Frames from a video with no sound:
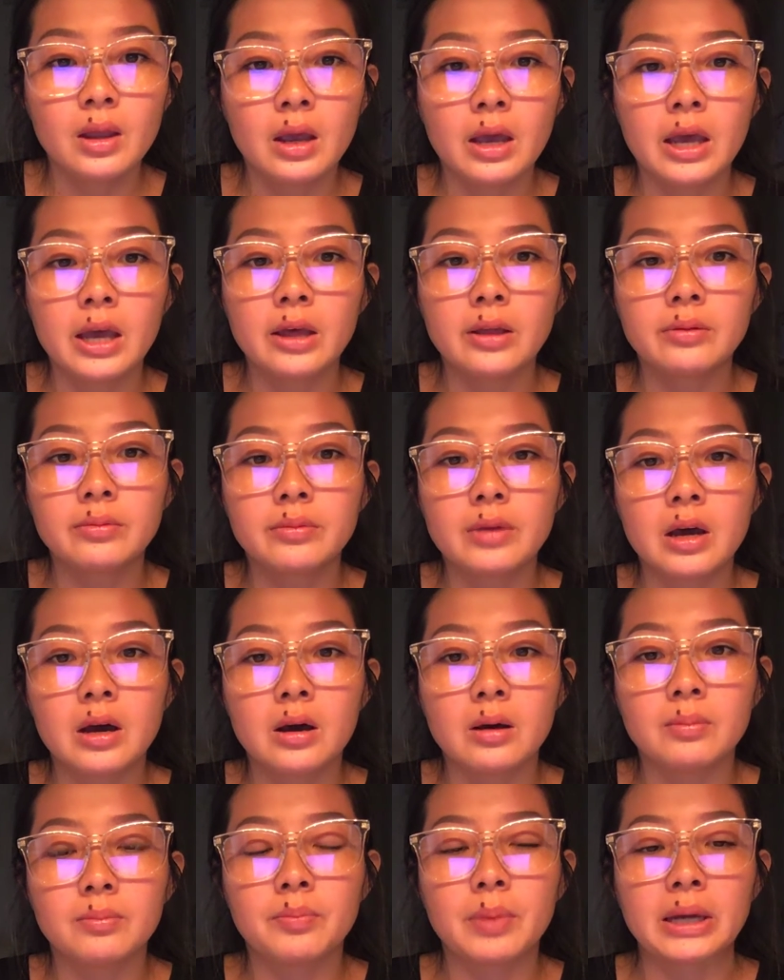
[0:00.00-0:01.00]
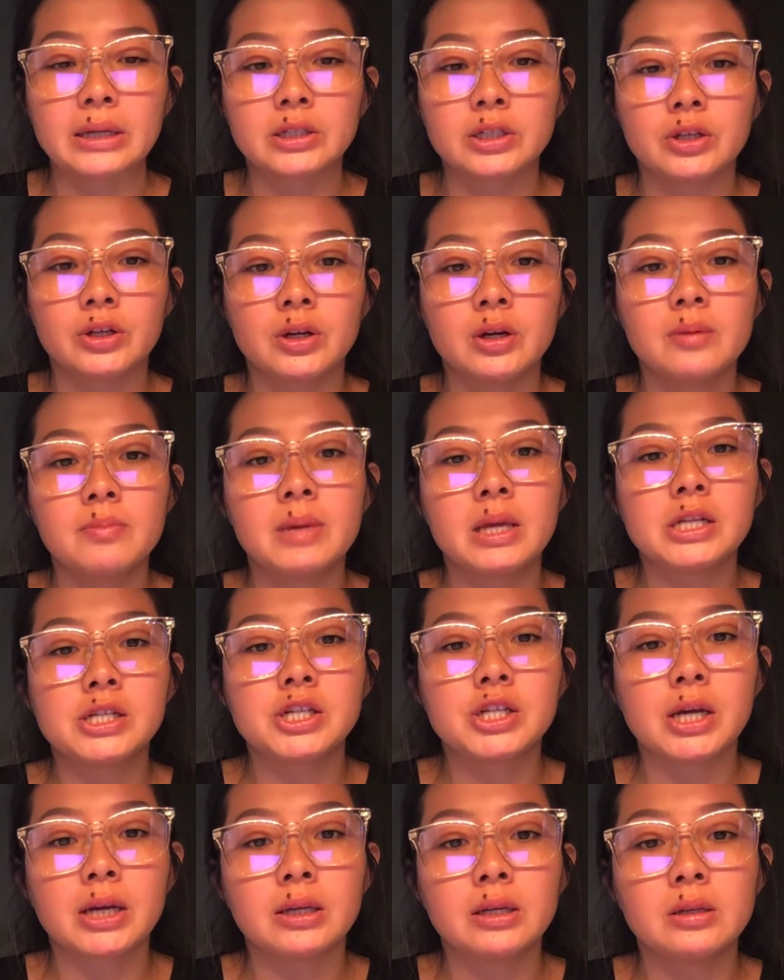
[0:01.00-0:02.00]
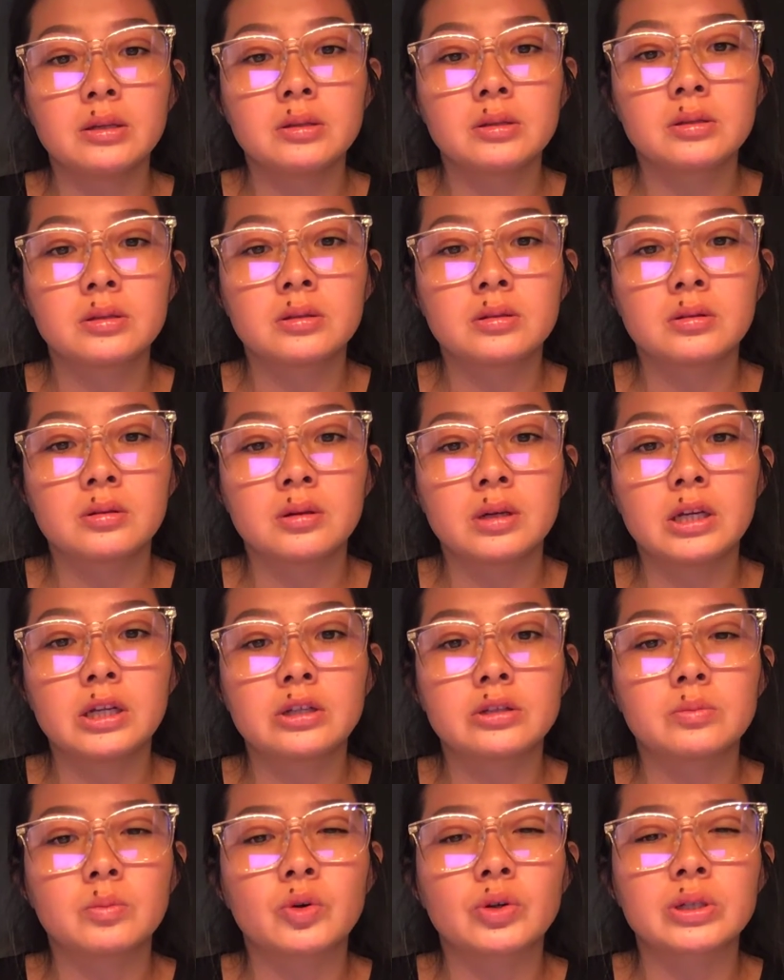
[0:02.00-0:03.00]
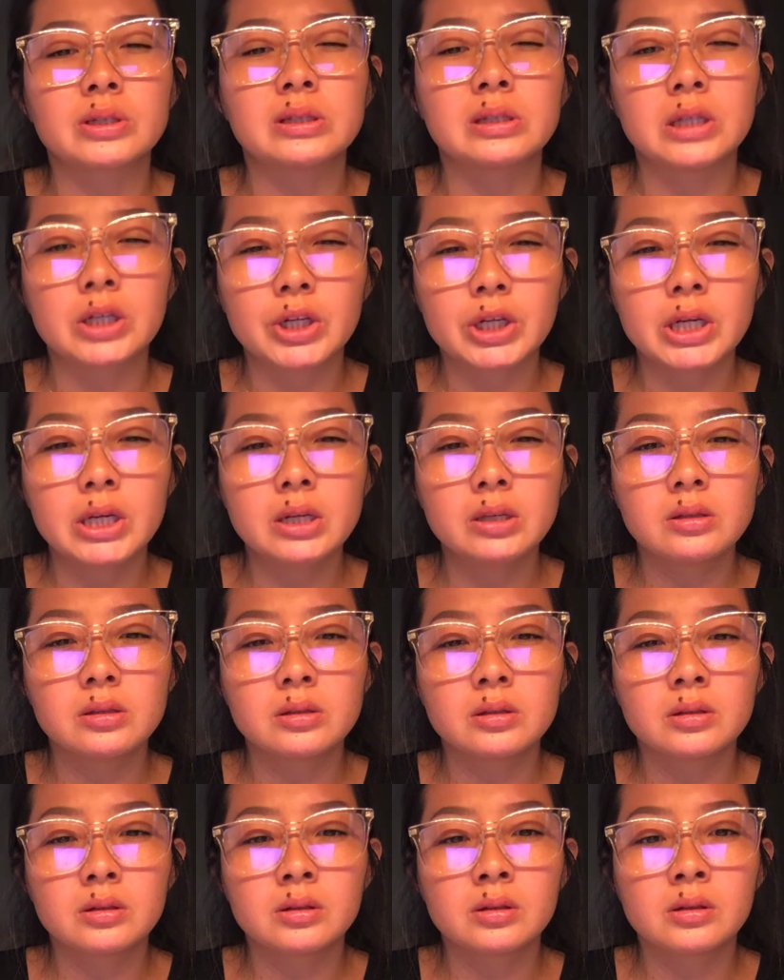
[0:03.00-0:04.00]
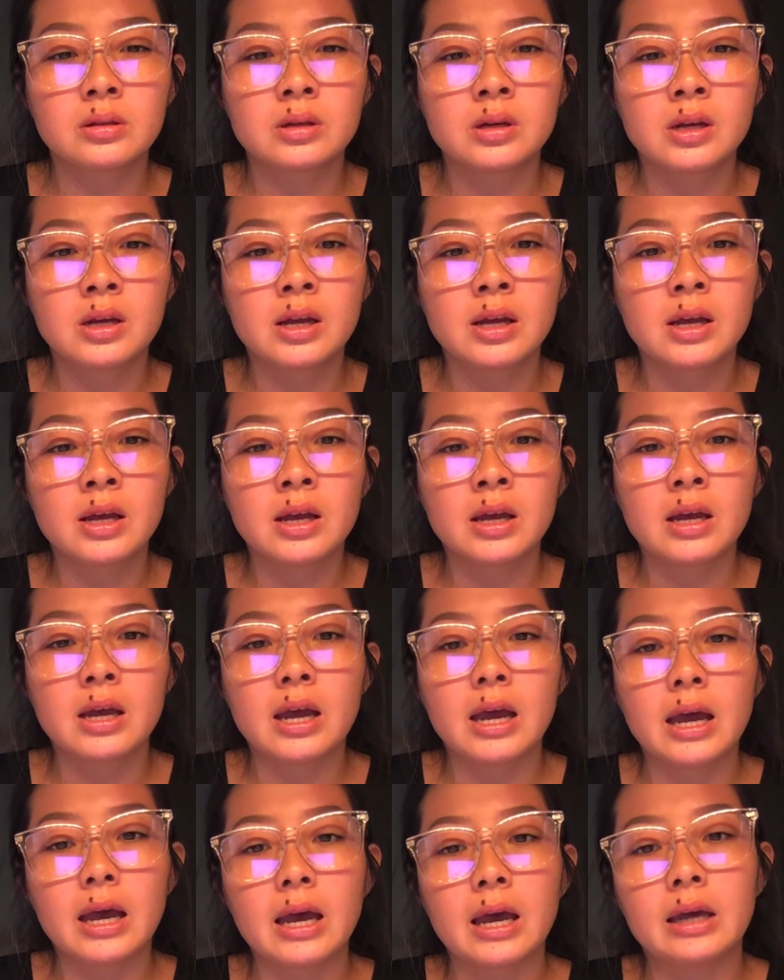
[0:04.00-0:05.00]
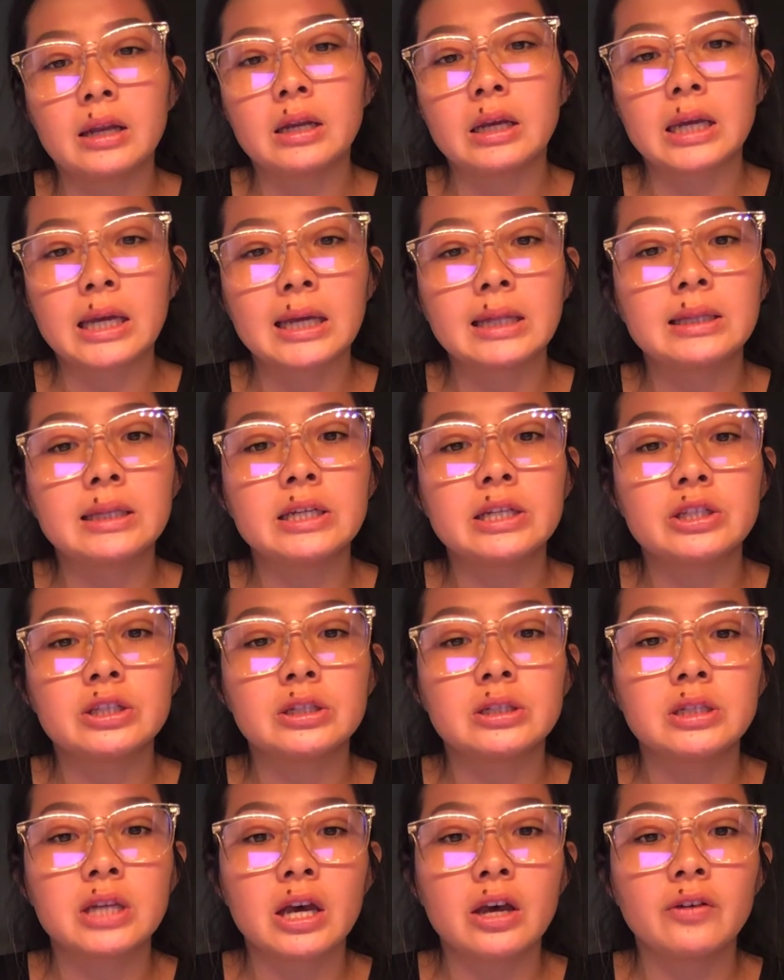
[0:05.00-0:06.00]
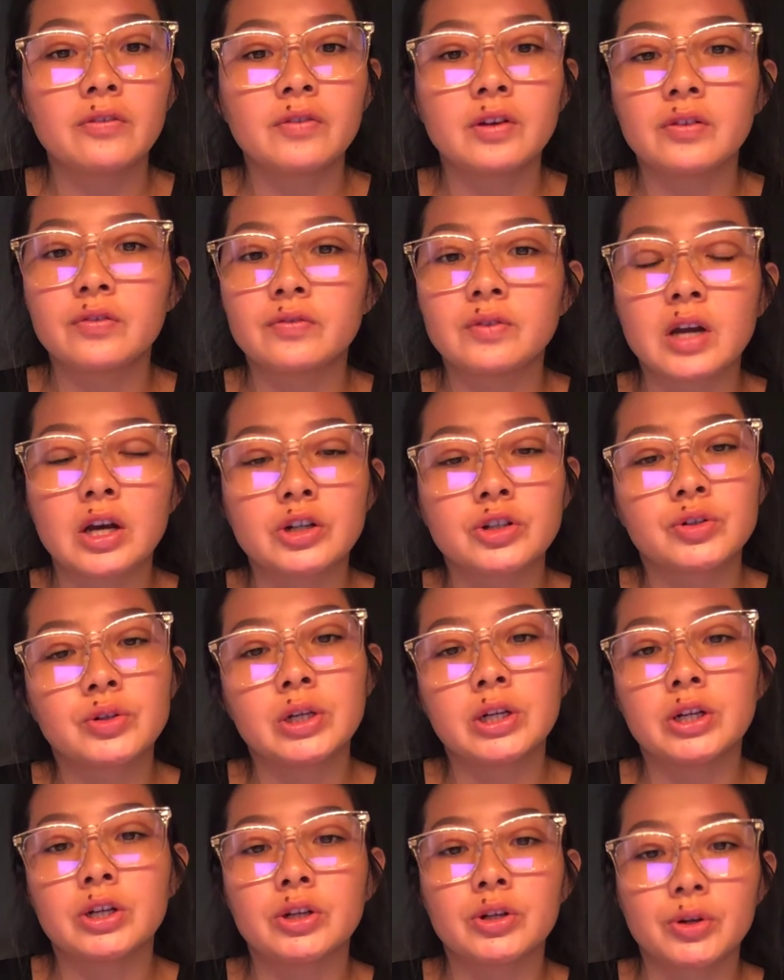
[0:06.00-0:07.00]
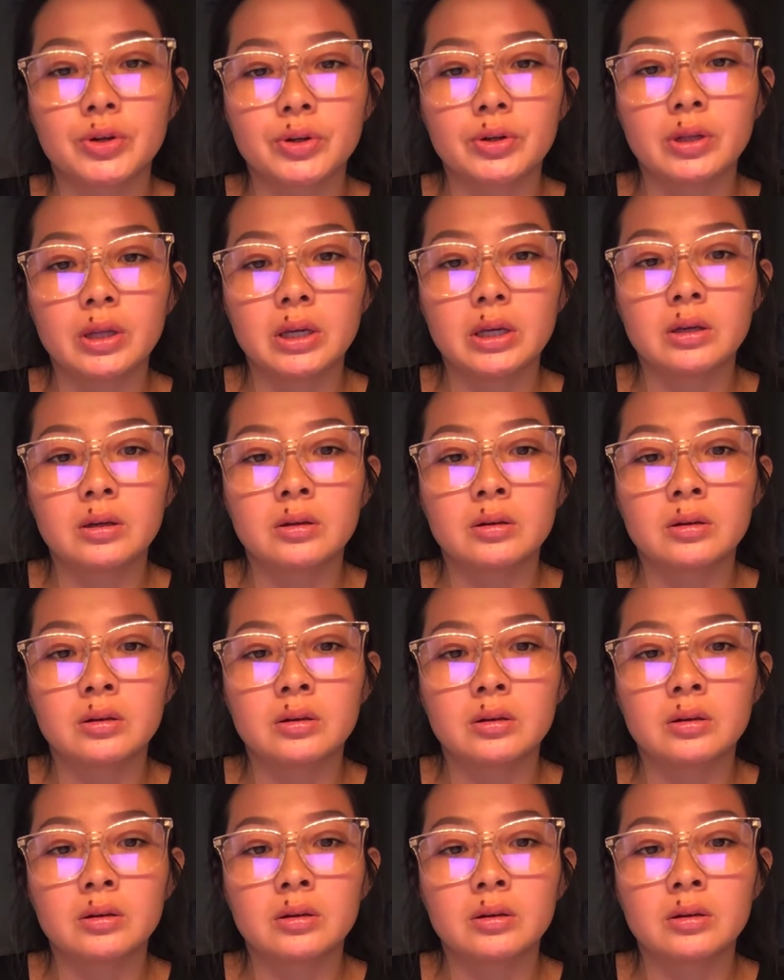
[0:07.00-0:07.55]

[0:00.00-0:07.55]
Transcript: In bacterial meningitis, it is more serious, and it can lead to death if not treated early.